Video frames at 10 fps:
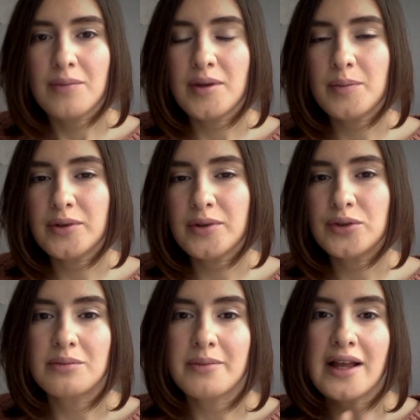who
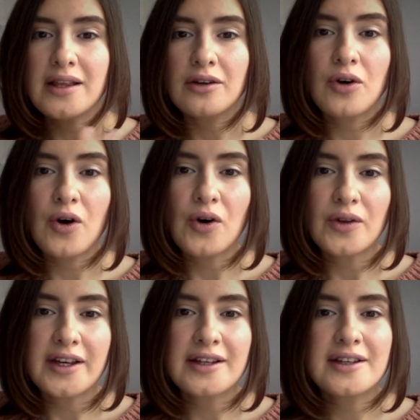are
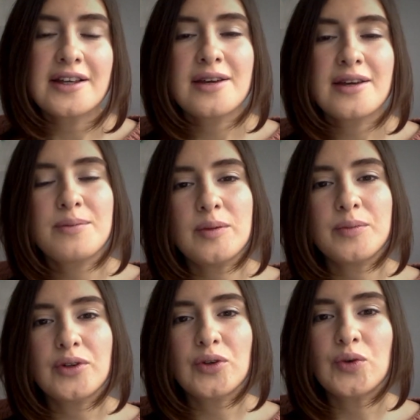melancholic,
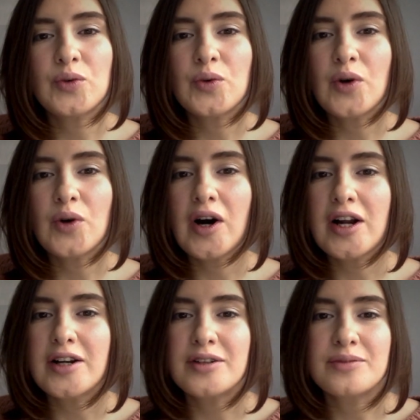people who
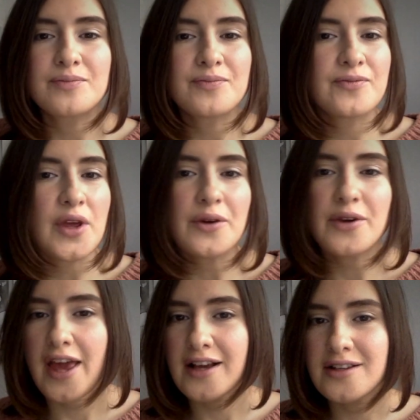are
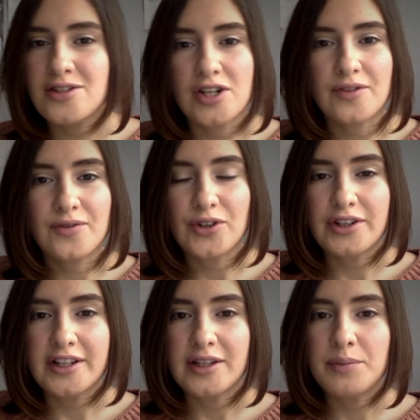very
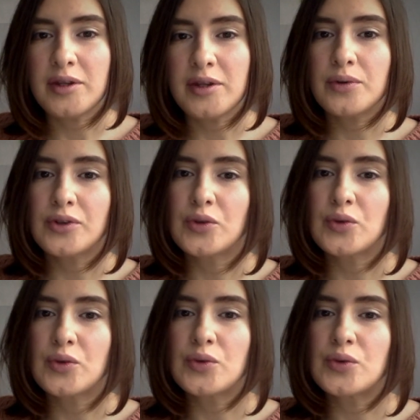extroverted, people
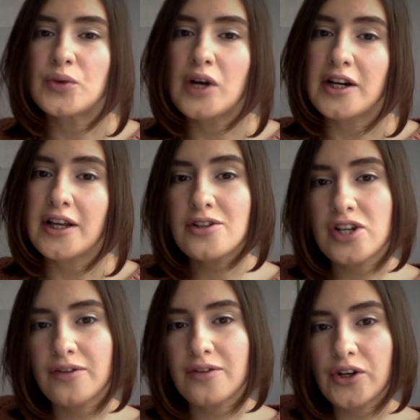who are
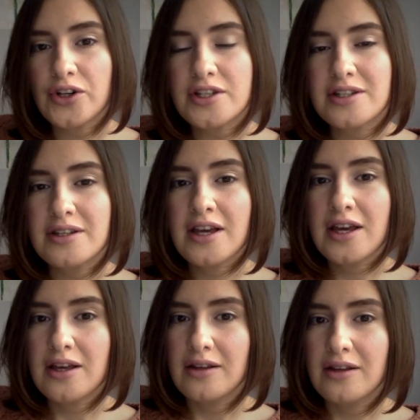introverts,
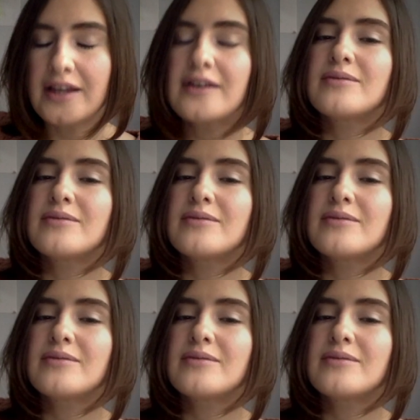like